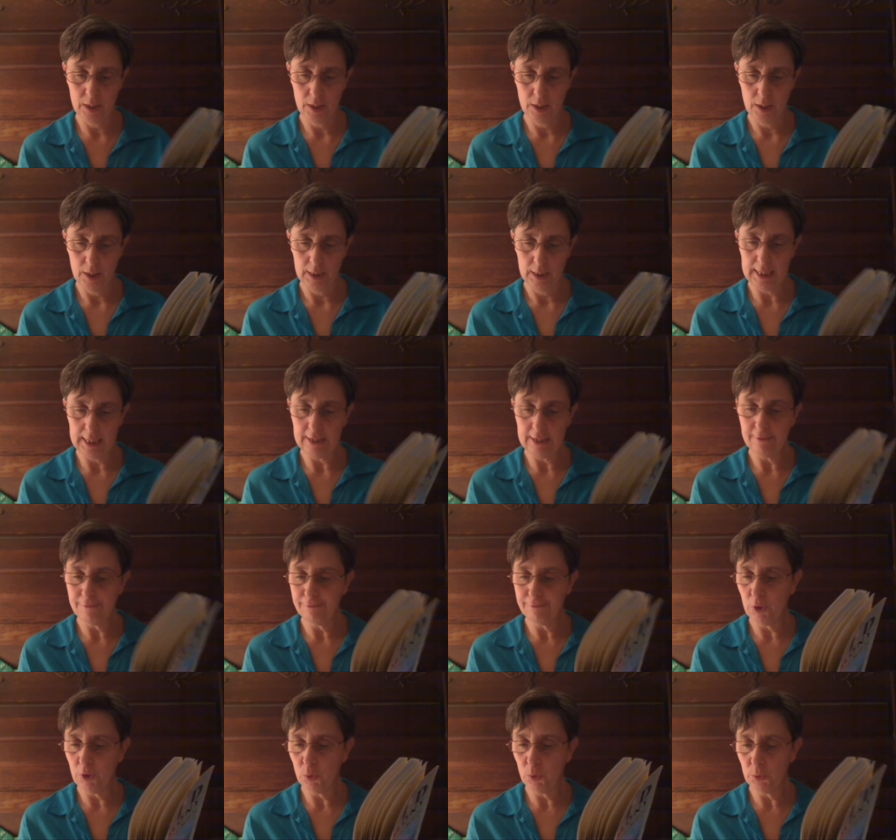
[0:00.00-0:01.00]
Heat
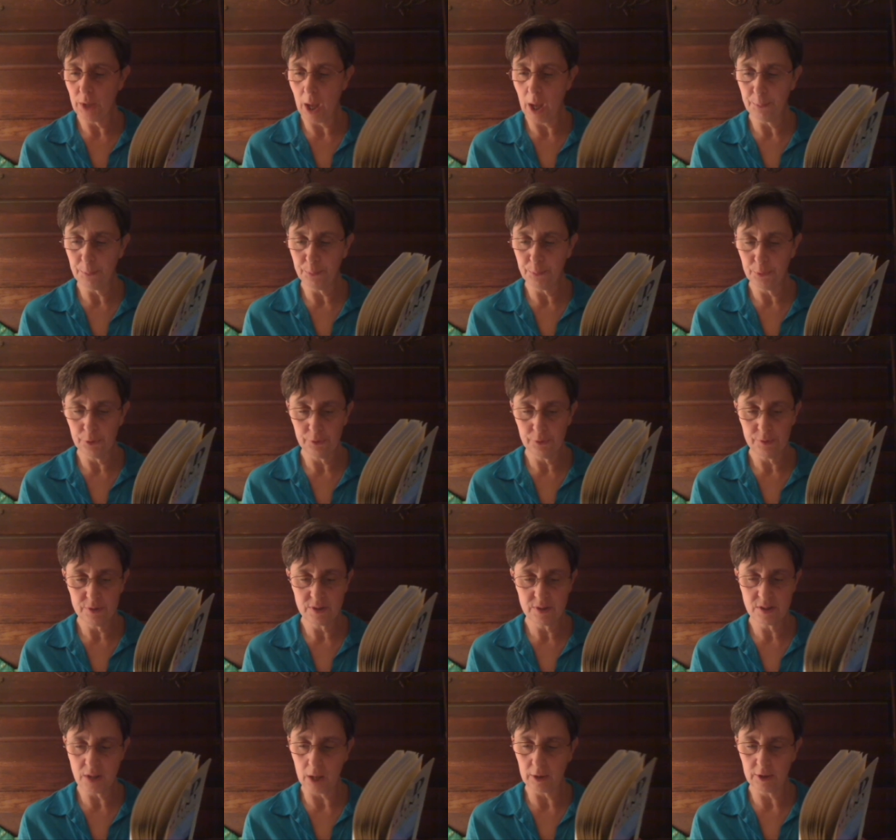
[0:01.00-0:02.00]
flowed upward,
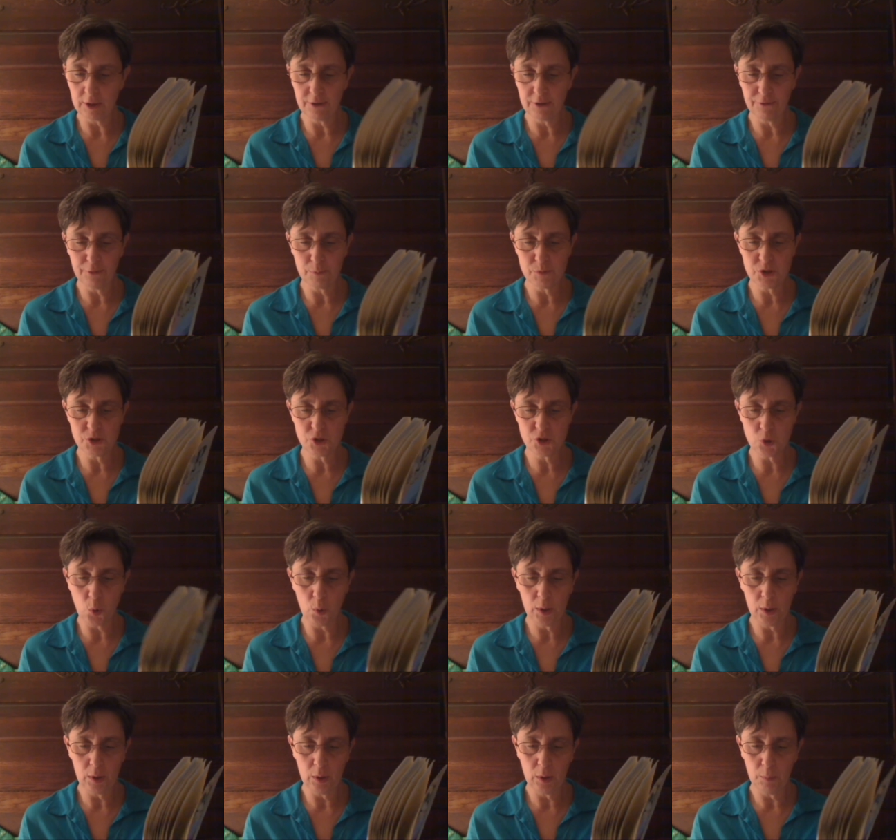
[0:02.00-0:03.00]
sucked from
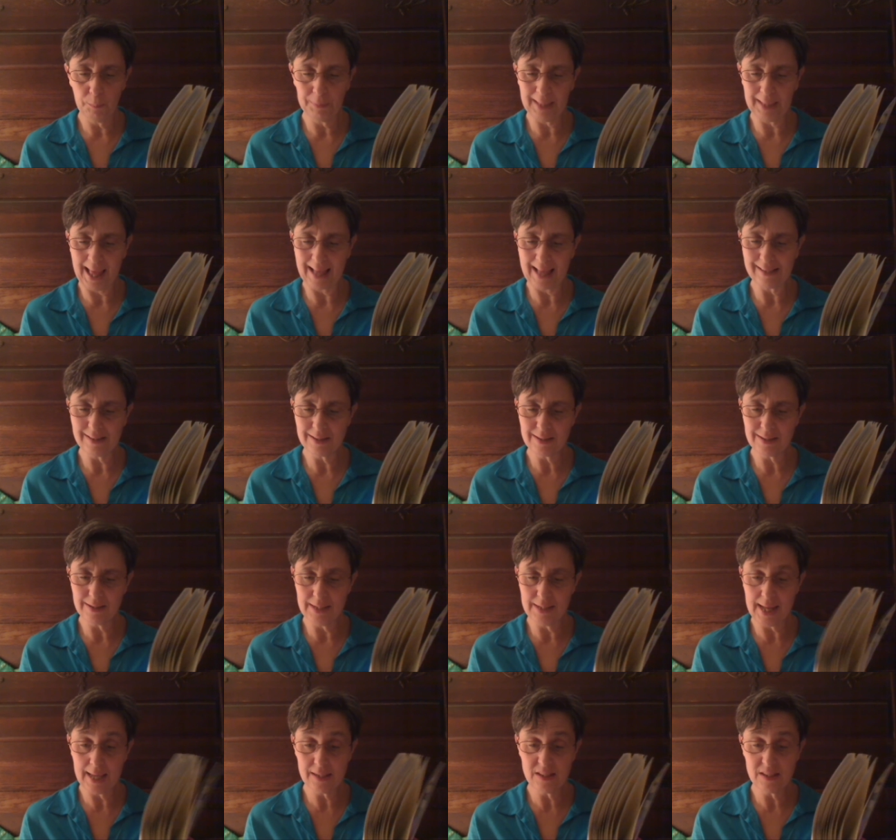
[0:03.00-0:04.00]
soil, plants,
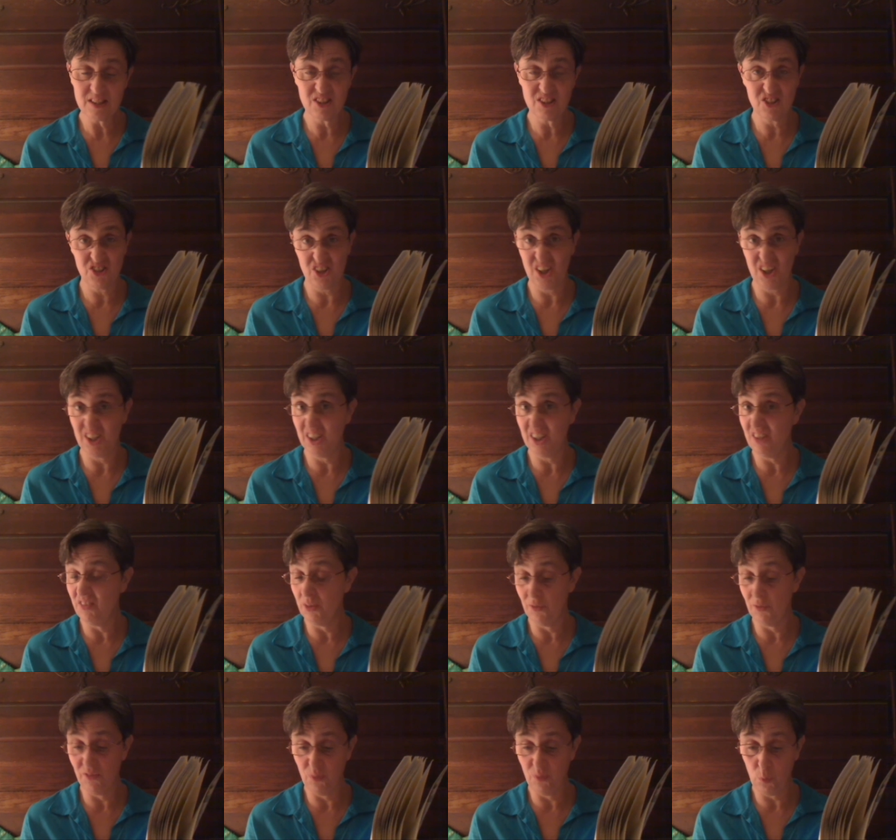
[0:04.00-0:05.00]
nests, and
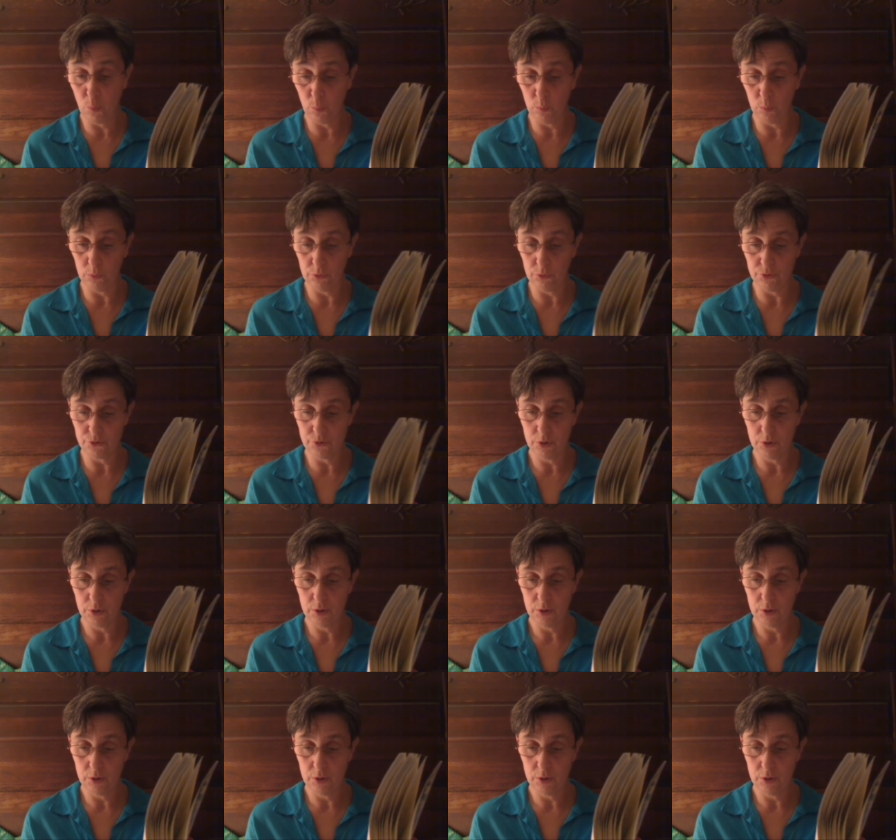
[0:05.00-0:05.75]
even voles.